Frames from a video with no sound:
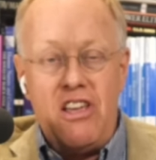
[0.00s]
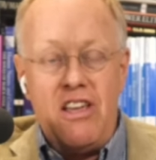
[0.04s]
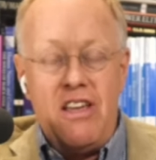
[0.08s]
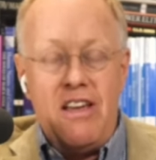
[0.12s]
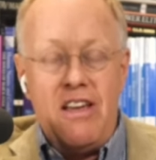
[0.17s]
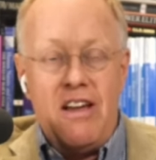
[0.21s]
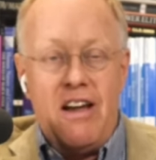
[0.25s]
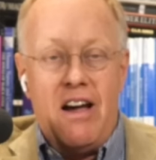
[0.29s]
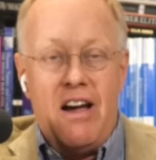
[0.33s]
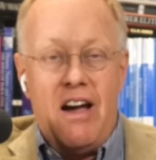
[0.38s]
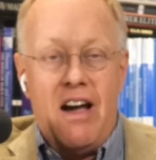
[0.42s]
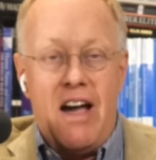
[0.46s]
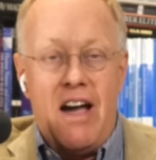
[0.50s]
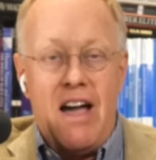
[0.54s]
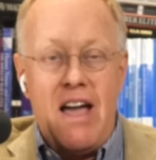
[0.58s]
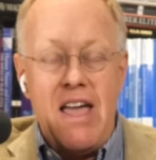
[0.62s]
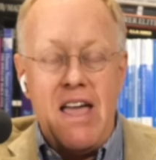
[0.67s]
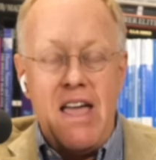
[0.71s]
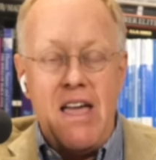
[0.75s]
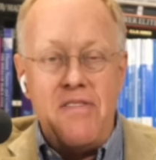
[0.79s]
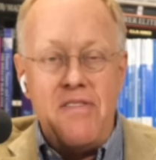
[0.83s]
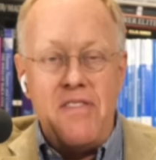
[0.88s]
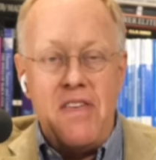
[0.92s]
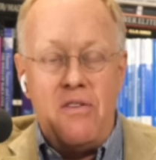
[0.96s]

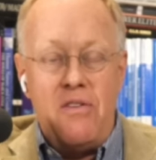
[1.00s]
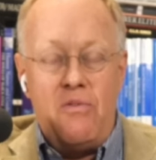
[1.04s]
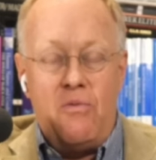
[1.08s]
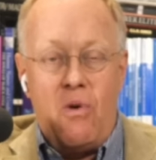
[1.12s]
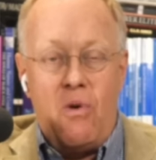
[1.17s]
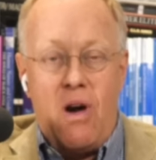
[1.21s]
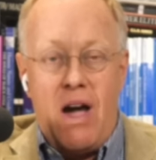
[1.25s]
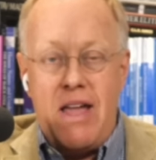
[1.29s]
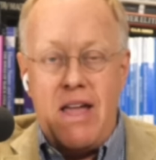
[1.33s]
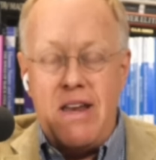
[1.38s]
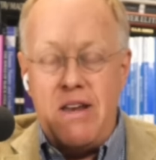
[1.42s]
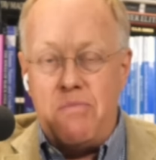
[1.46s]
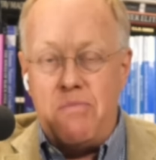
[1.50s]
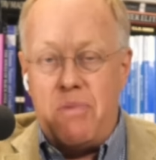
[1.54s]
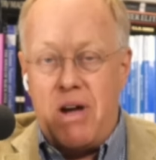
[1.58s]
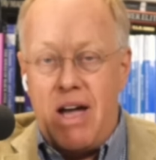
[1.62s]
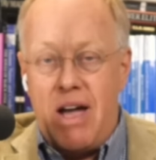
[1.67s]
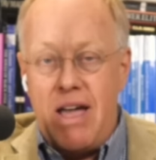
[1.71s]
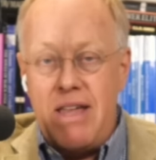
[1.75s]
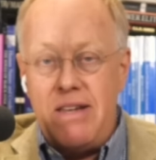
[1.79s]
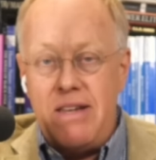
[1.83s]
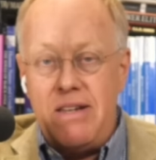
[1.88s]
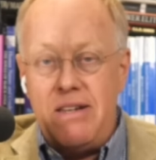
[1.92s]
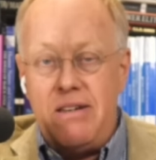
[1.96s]
And then why did
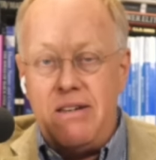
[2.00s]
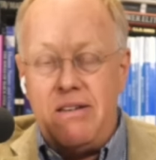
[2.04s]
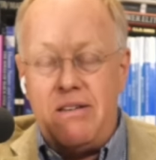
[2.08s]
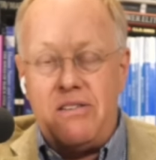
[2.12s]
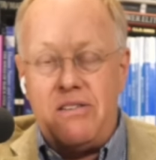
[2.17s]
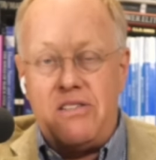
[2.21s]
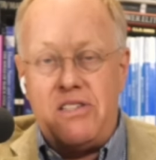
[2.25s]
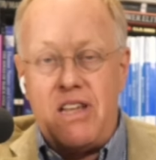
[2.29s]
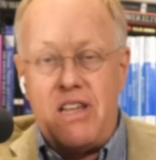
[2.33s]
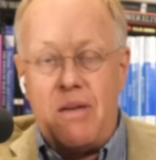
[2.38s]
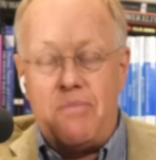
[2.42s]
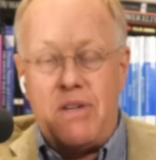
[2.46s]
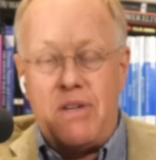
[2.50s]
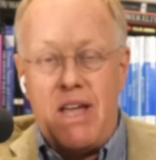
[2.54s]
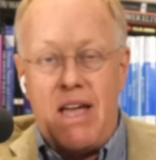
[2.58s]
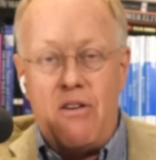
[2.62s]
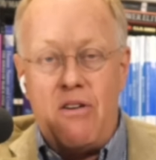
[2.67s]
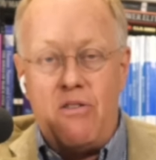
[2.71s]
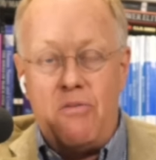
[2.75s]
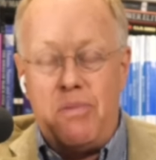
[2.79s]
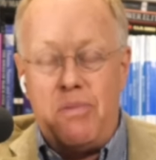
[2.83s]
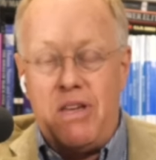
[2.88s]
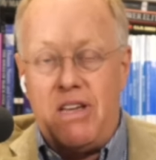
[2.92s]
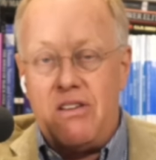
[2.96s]
Biden step
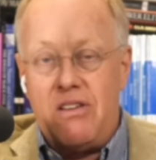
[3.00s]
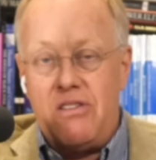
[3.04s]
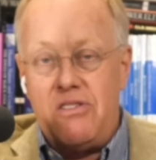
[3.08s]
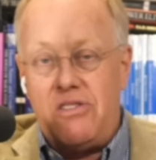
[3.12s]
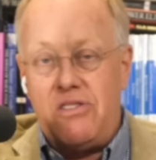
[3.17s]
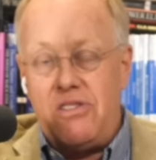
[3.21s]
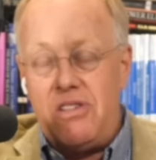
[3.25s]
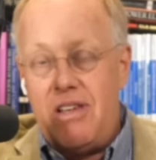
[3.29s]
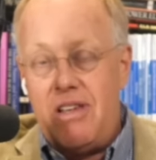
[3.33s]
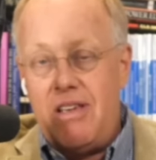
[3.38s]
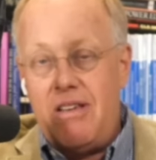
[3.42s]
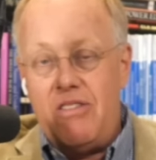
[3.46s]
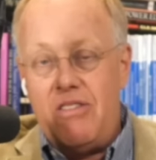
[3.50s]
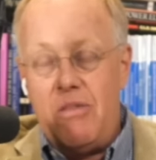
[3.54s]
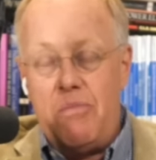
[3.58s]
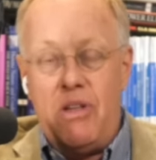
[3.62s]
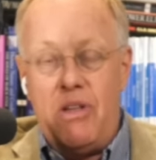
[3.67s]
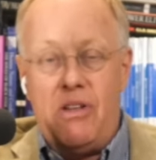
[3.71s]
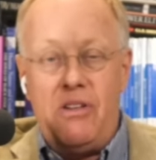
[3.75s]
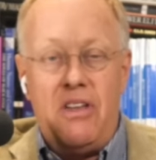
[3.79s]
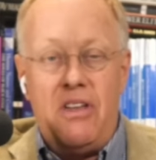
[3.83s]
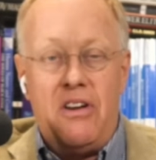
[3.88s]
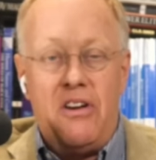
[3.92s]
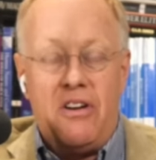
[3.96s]
down? Because the
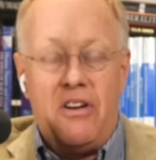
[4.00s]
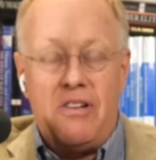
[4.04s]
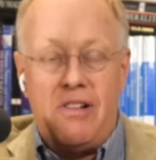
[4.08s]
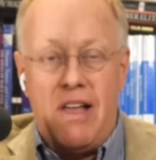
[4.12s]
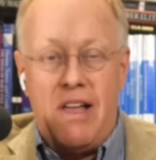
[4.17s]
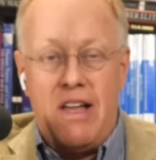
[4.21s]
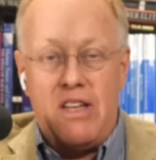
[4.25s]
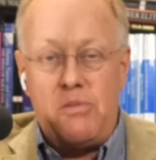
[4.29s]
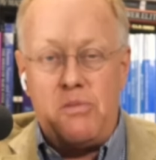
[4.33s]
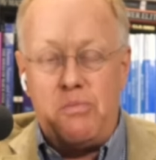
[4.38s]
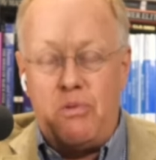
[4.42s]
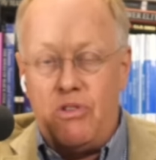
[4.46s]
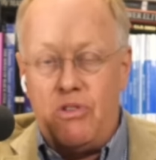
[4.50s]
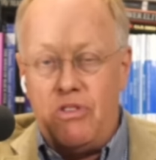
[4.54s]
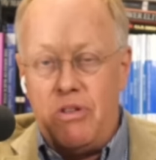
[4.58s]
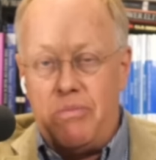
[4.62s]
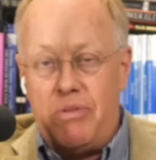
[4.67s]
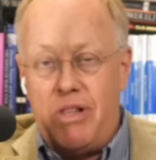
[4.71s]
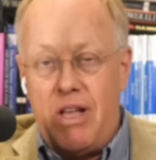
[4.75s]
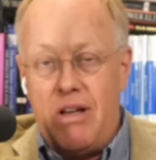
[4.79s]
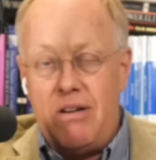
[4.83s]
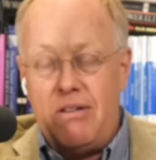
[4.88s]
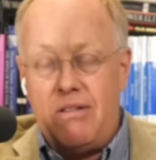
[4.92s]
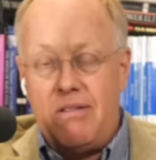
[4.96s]
billionaire class pulled the plug.